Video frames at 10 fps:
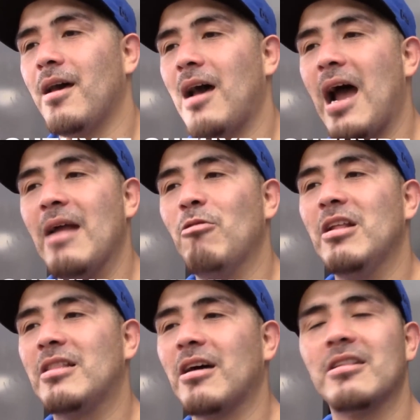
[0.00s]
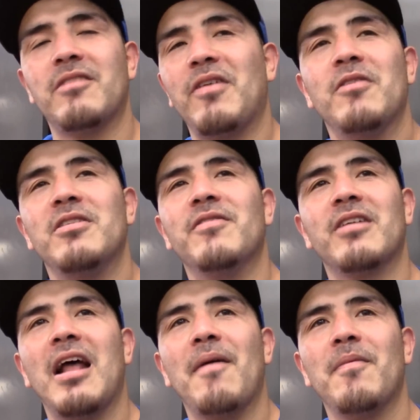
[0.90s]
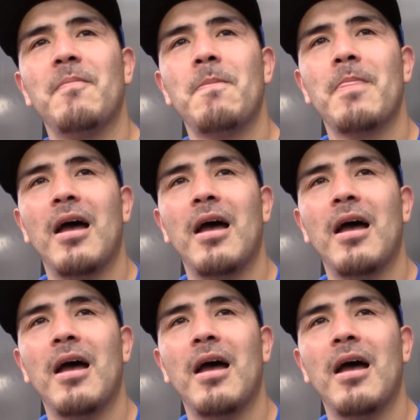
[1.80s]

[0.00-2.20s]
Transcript: I really thought this fight was never going to happen.